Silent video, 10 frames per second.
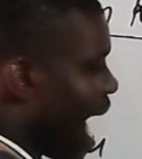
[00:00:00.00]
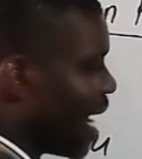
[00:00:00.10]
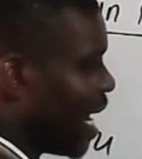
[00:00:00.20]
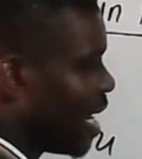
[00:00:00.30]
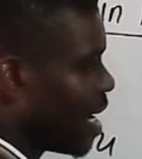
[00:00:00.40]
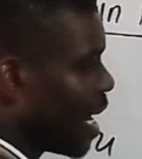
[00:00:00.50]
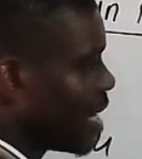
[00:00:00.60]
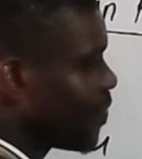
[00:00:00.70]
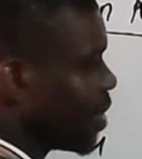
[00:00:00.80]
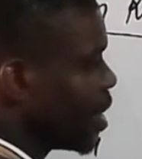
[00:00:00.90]
and now
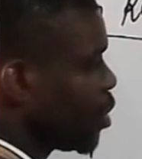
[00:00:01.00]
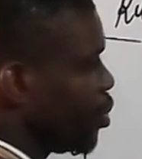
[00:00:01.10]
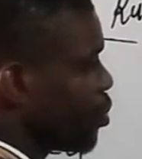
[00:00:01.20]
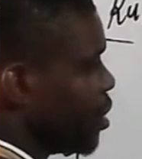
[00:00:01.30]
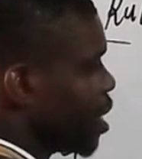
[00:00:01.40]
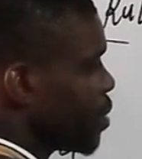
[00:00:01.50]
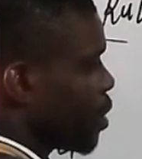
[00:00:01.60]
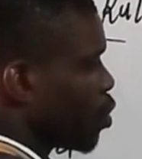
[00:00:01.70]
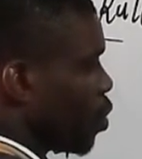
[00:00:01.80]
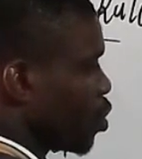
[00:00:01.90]
let's differentiate u in
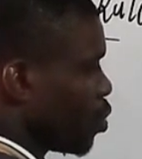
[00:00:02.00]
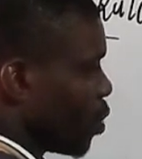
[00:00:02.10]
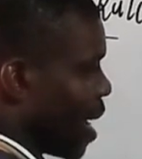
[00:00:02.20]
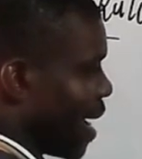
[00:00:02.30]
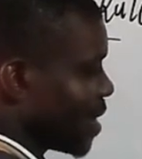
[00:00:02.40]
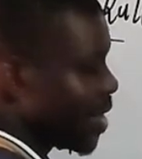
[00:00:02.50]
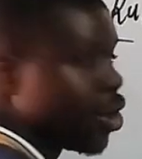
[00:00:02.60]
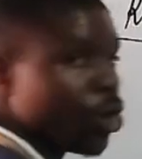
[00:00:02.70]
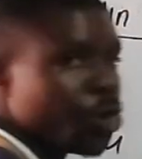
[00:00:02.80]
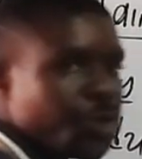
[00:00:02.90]
respect to what, to x.
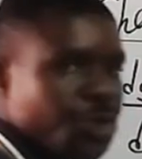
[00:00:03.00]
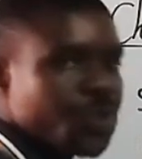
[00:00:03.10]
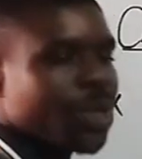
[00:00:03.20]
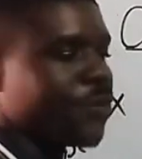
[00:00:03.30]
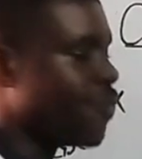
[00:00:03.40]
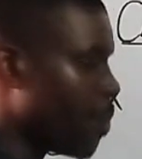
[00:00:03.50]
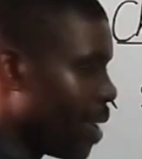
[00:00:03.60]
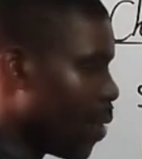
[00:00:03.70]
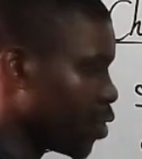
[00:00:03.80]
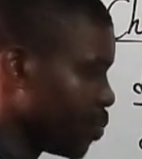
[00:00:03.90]
Use what the
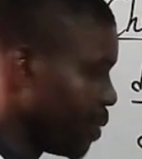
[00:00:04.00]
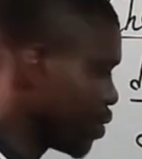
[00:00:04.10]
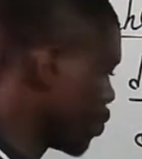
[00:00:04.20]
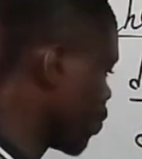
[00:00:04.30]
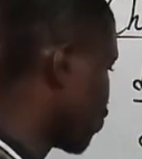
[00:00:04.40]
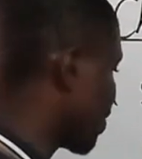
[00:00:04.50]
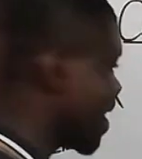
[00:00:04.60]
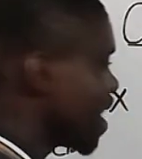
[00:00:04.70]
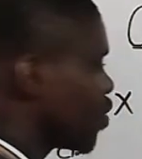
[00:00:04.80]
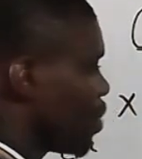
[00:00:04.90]
formula, what method. So
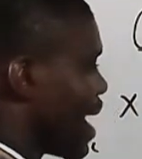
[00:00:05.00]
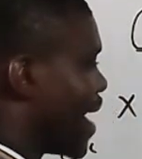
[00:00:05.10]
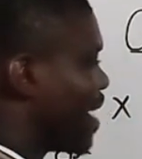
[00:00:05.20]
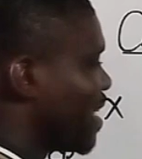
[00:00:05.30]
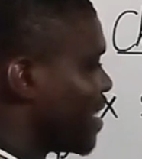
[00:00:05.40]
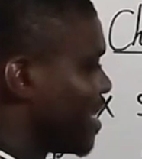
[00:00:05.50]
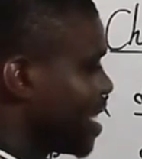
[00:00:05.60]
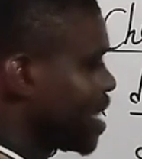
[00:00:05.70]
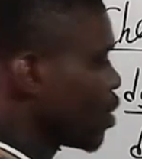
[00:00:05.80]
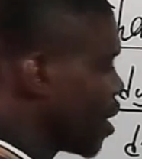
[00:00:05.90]
this is where
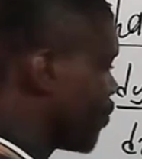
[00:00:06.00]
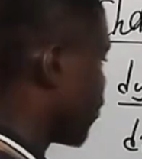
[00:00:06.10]
this thing came